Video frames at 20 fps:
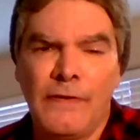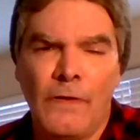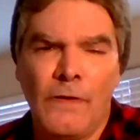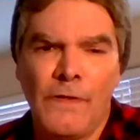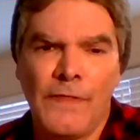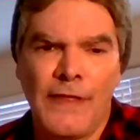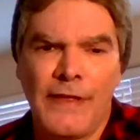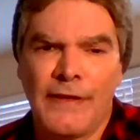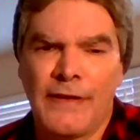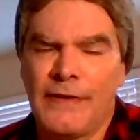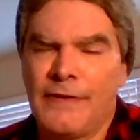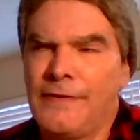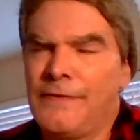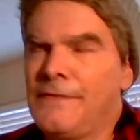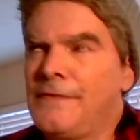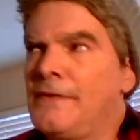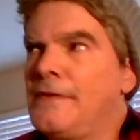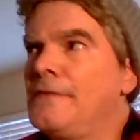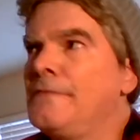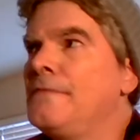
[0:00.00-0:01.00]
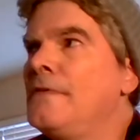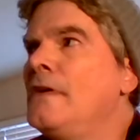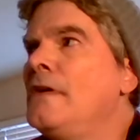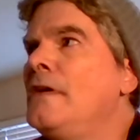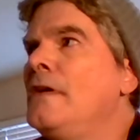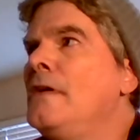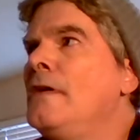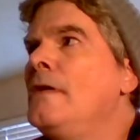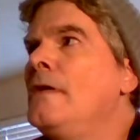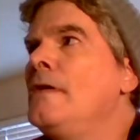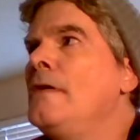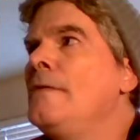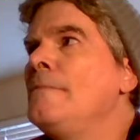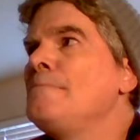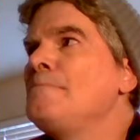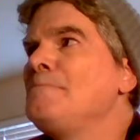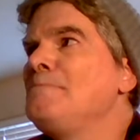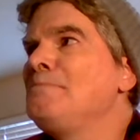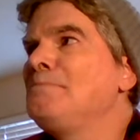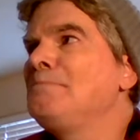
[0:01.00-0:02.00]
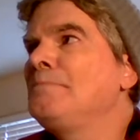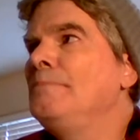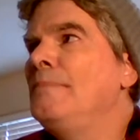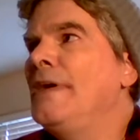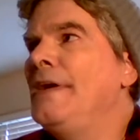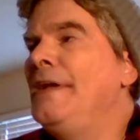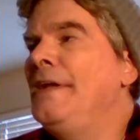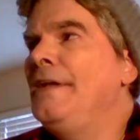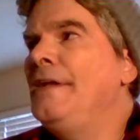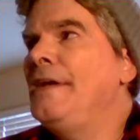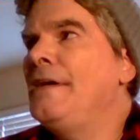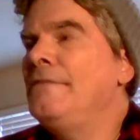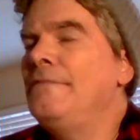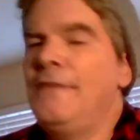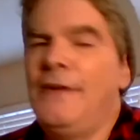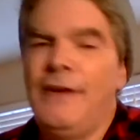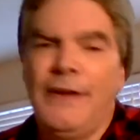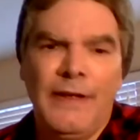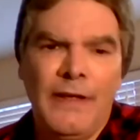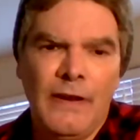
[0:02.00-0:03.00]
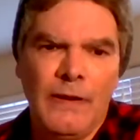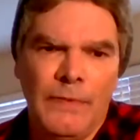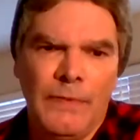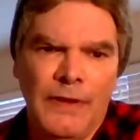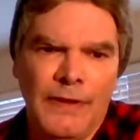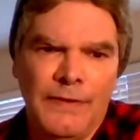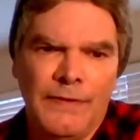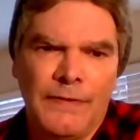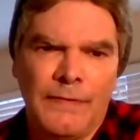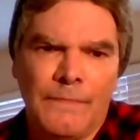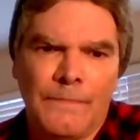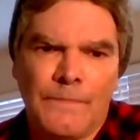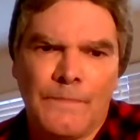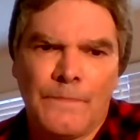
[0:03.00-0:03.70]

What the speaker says: all that kind of stuff. But I didn't have any enemies.